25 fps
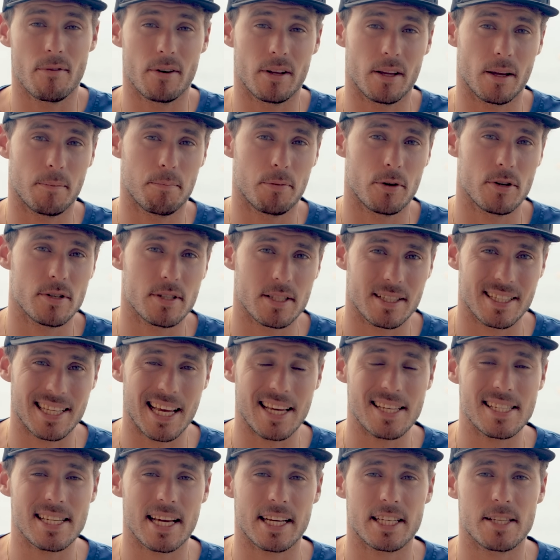when that person
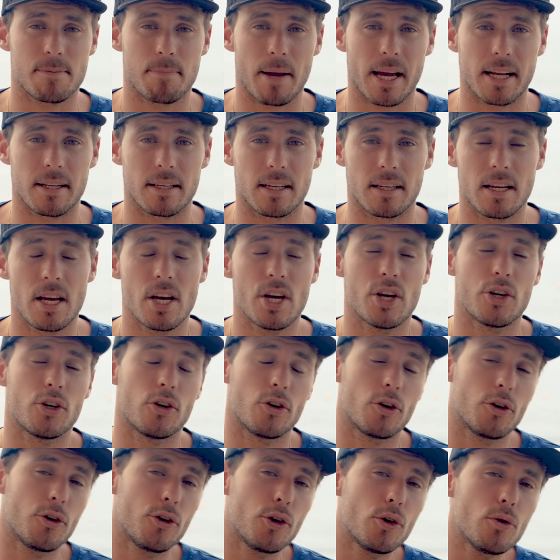doesn't expect it.
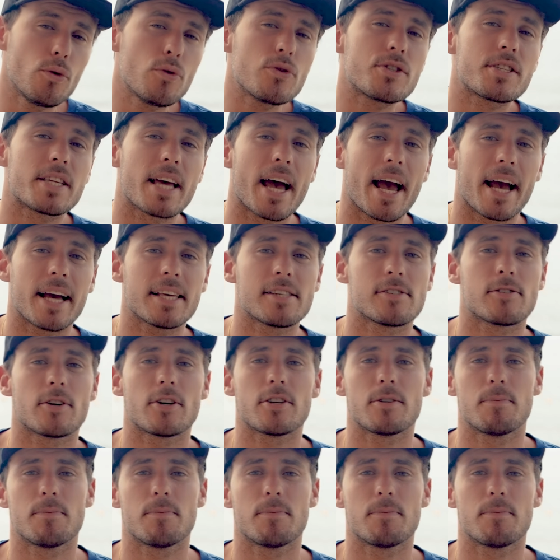You use the extra